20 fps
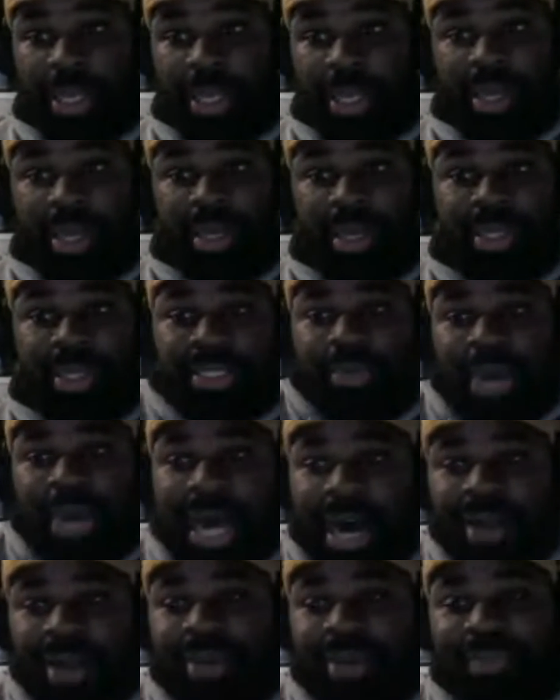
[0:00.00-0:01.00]
They said,
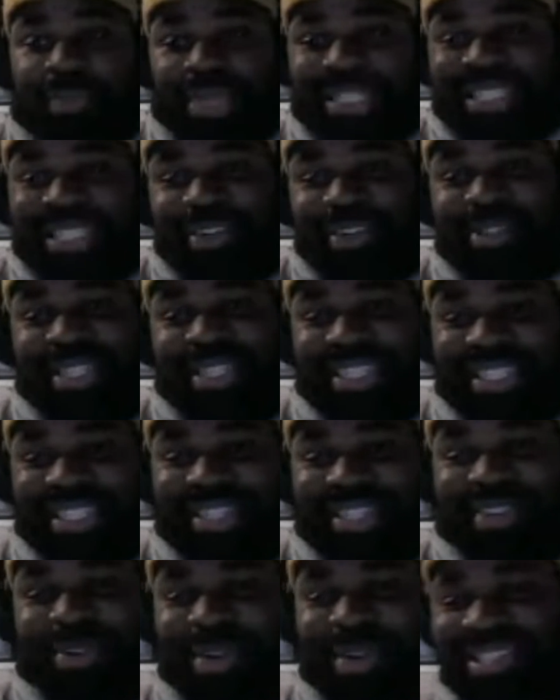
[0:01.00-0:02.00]
well, how can we sell
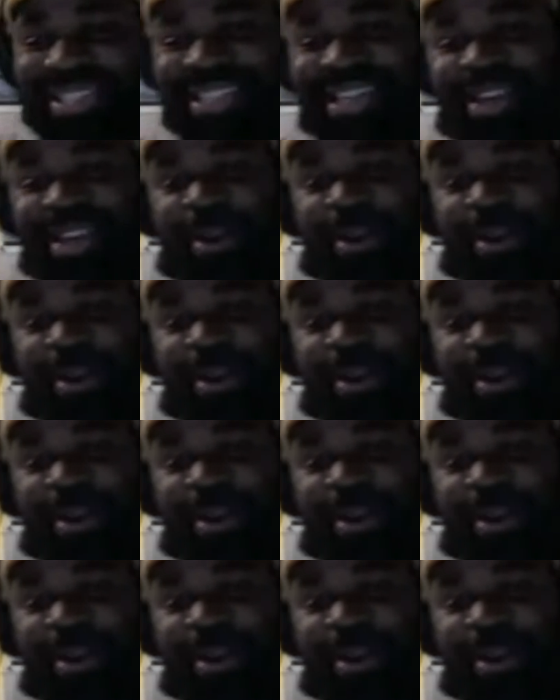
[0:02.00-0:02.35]
these toys?